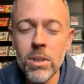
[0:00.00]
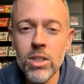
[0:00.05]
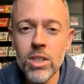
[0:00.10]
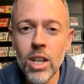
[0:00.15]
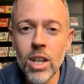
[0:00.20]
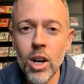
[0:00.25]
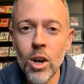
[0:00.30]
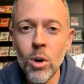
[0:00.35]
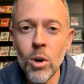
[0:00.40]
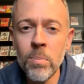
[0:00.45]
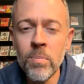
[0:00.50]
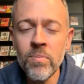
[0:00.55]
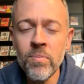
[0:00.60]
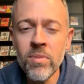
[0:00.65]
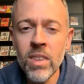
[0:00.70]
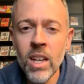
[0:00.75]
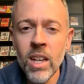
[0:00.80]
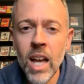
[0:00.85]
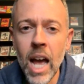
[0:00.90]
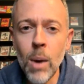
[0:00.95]
So
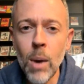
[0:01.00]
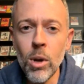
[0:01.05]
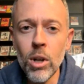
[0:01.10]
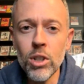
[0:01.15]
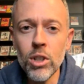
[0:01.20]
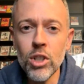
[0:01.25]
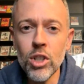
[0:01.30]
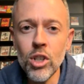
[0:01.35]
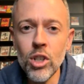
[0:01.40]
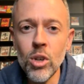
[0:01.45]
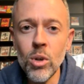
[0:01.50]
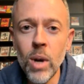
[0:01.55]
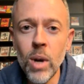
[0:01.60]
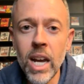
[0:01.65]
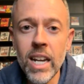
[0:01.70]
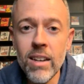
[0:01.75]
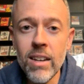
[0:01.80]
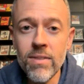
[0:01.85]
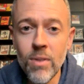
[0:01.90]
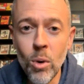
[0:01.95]
I will do
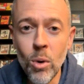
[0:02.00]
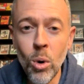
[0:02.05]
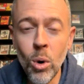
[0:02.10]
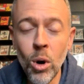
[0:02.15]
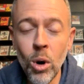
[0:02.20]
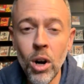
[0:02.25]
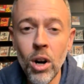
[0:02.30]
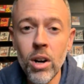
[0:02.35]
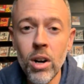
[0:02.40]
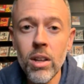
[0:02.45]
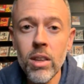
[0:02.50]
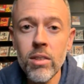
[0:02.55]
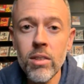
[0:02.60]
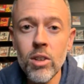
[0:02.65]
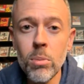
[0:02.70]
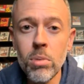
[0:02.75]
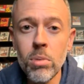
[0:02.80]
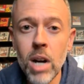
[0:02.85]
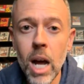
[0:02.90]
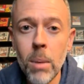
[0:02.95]
84
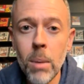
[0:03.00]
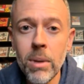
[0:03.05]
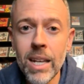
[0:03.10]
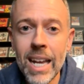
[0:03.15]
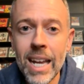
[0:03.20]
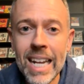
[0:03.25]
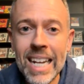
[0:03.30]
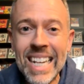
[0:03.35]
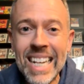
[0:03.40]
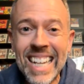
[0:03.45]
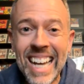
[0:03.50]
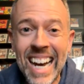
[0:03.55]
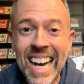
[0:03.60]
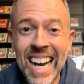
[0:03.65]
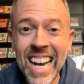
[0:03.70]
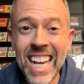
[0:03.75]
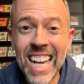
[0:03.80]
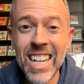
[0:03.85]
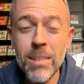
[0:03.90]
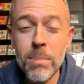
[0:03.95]
through probably
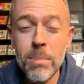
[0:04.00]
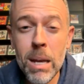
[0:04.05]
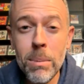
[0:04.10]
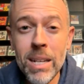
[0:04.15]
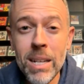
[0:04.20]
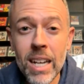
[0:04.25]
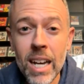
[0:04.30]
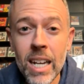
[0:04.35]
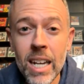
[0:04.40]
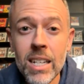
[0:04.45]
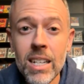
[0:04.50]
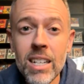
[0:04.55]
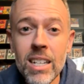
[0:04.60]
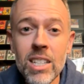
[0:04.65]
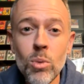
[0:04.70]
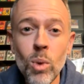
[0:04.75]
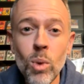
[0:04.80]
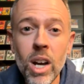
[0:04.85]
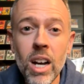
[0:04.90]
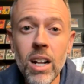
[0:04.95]
89, maybe 90
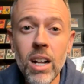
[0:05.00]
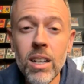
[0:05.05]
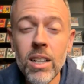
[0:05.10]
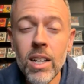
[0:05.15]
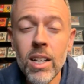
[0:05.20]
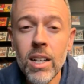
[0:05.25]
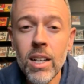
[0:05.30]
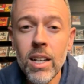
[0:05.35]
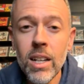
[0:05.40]
as well.